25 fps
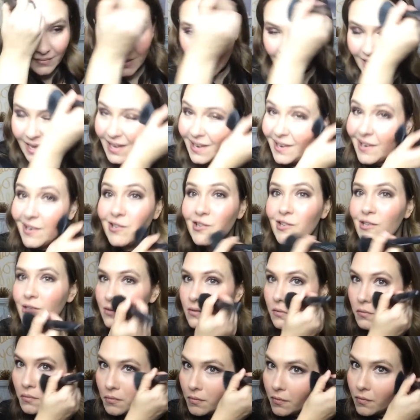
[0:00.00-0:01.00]
And I just
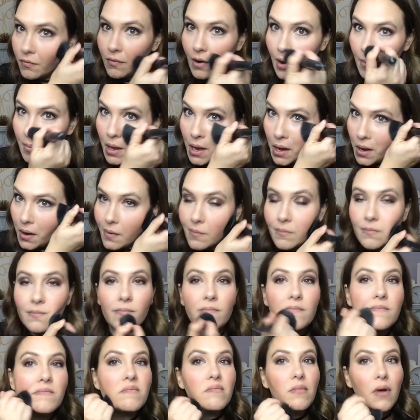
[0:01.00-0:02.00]
rub it
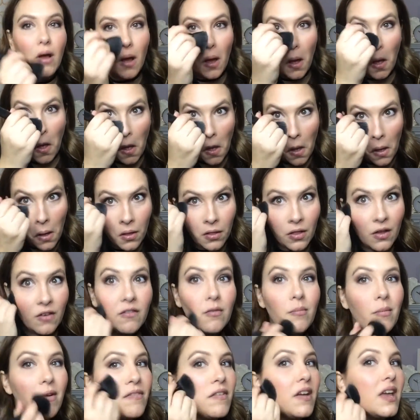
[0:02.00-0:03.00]
all over
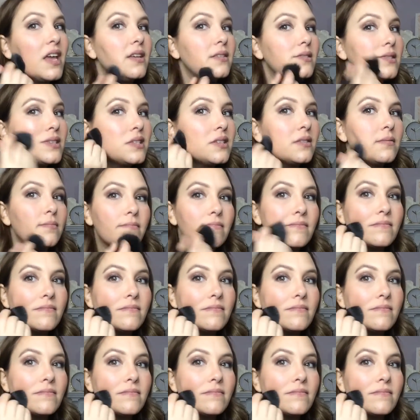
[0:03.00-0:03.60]
my face.